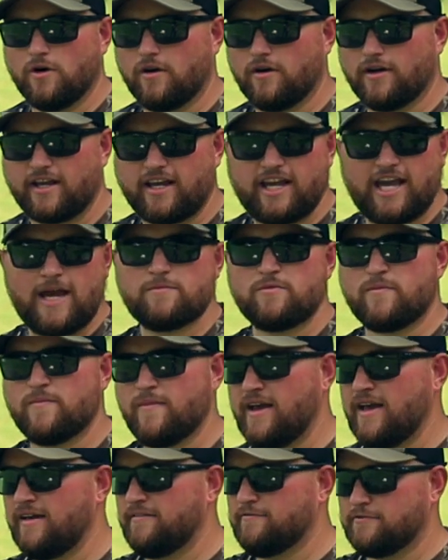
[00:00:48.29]
are a
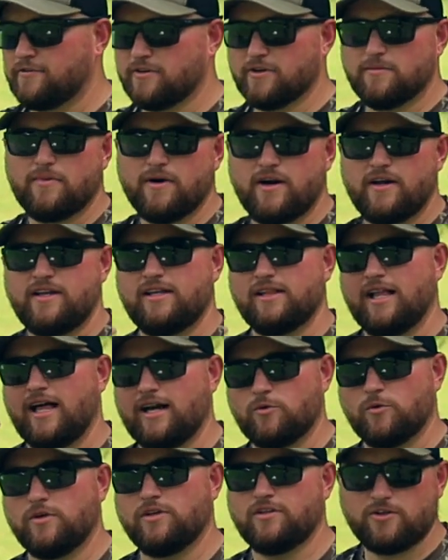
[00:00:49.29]
cameraman for a buddy
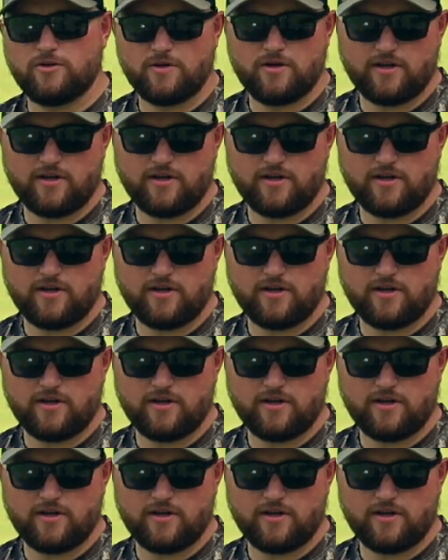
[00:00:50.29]
like we do